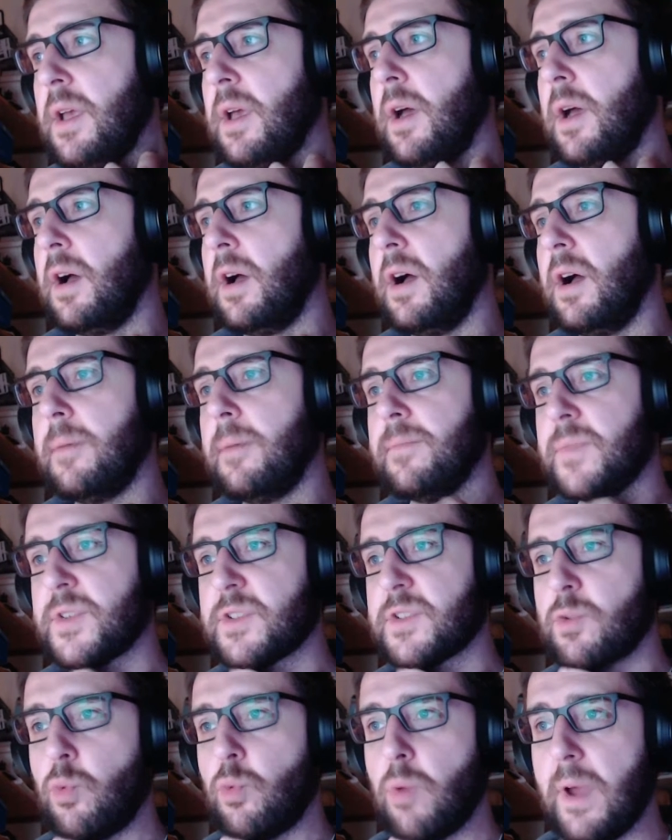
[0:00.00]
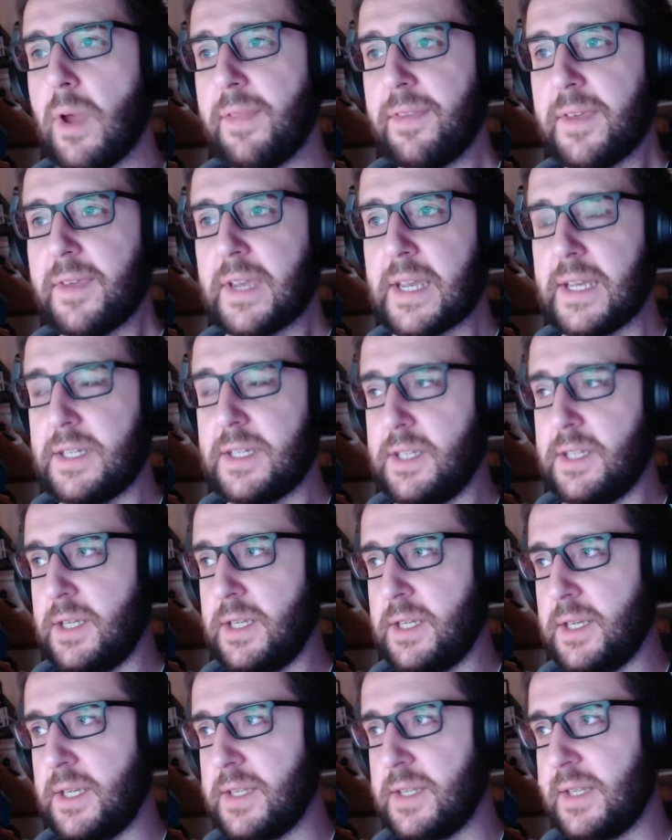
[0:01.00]
So one thing I
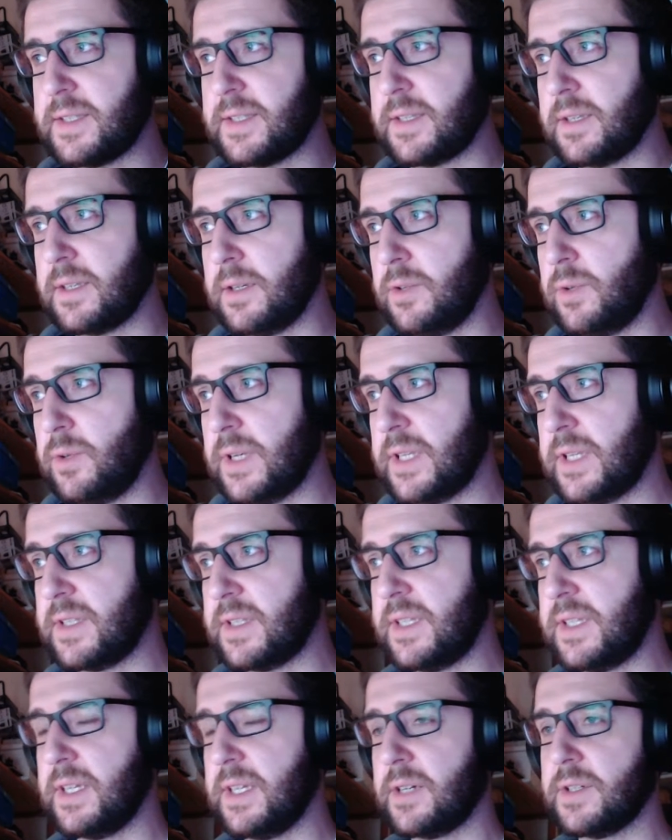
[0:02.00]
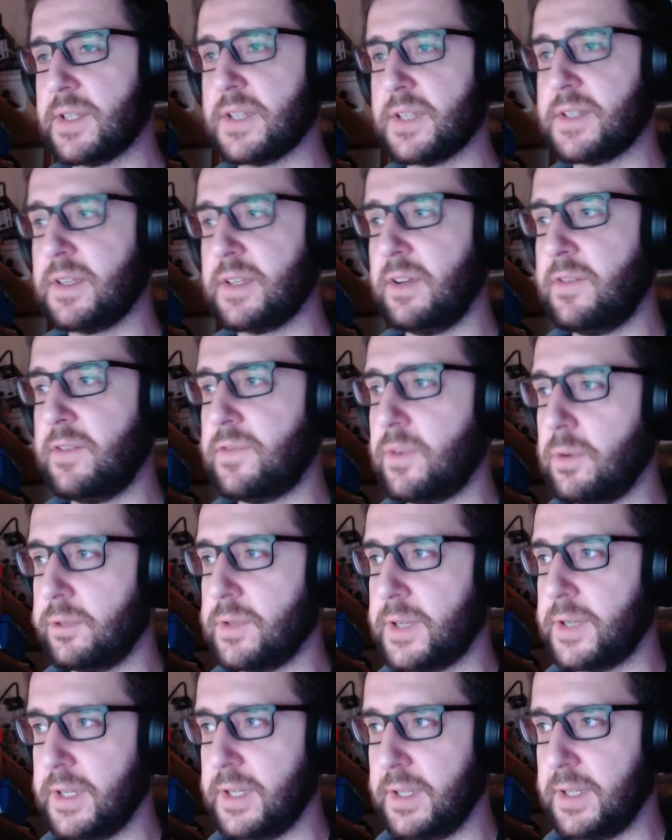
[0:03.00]
did is, you can see there's a sync
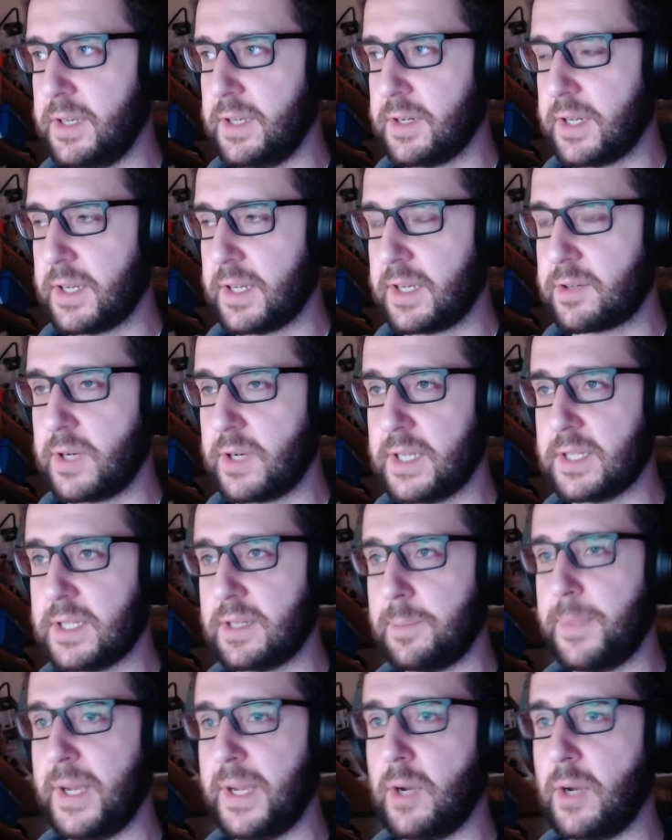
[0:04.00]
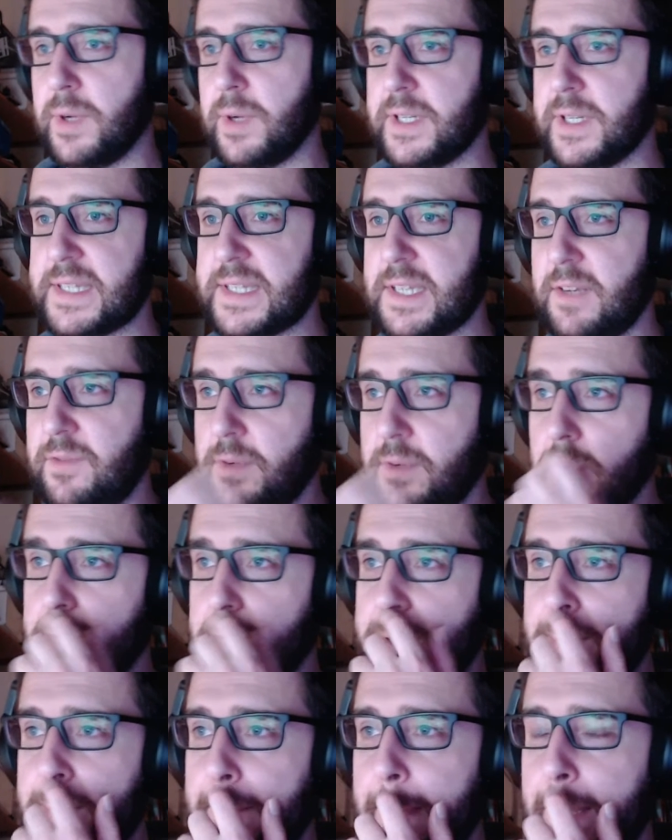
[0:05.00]
folder in here that I created, the pink one, sync
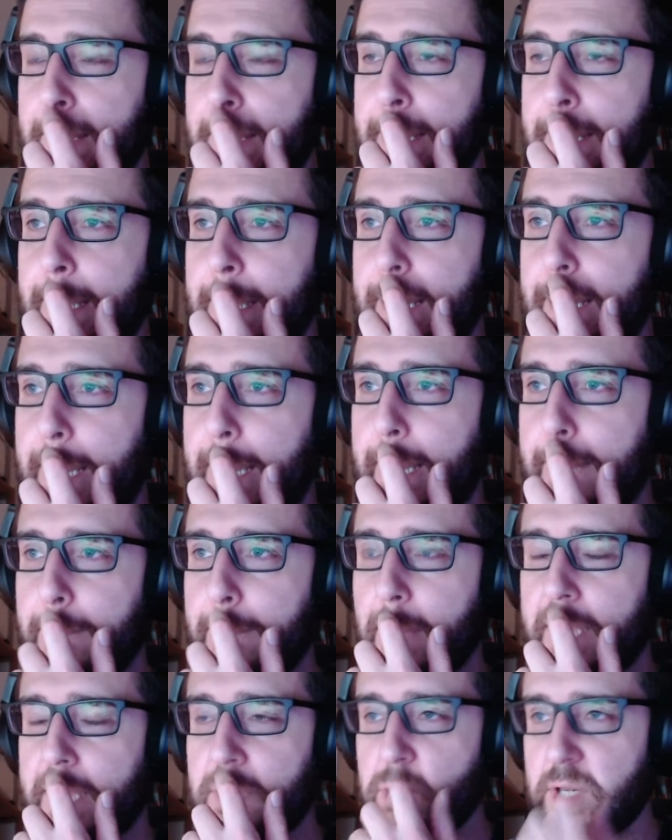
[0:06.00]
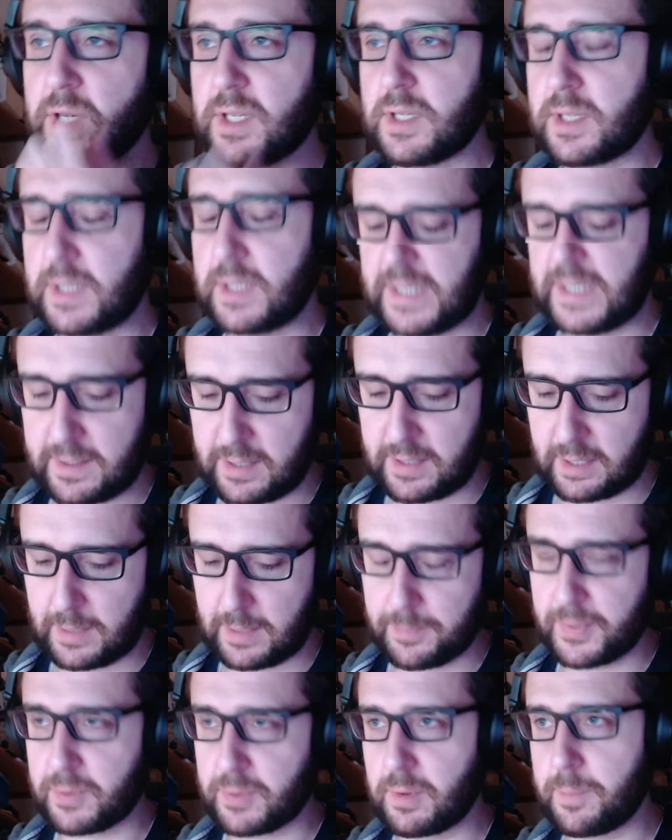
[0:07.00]
folder. I created a
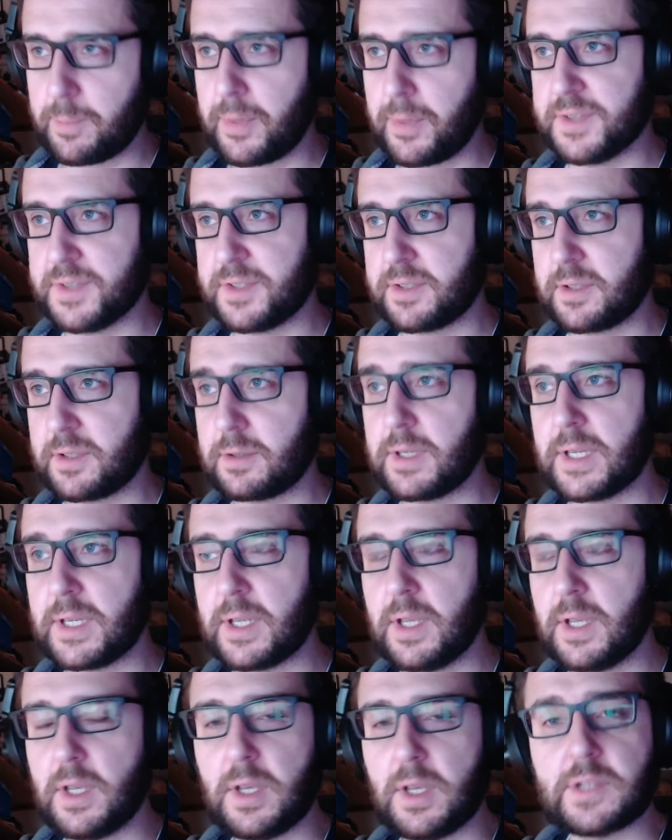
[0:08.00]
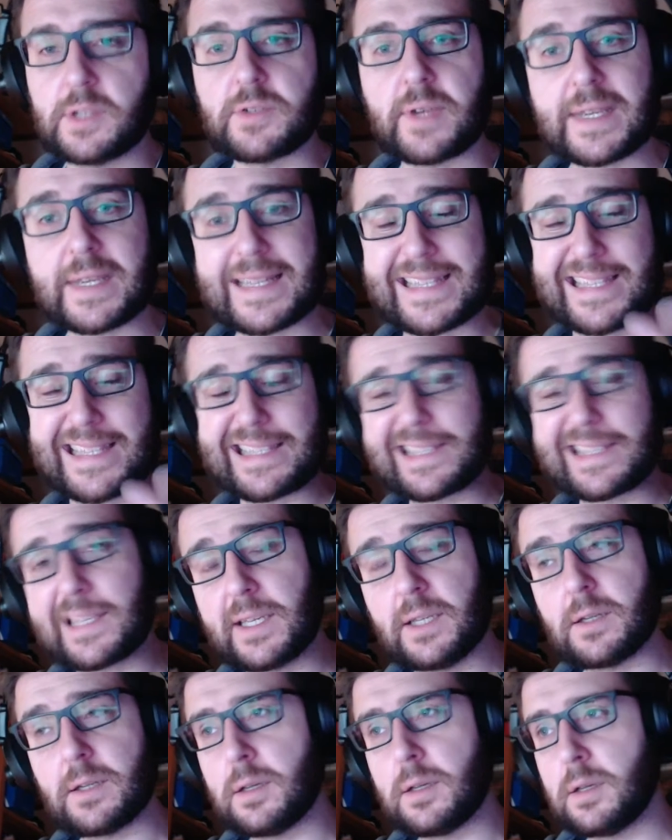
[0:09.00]
GitHub repository so I can
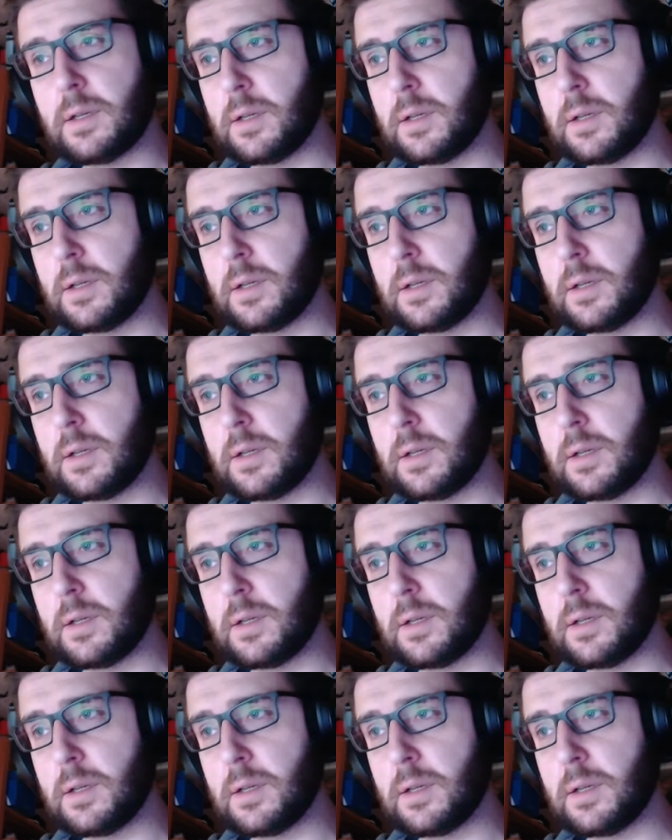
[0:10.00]
sync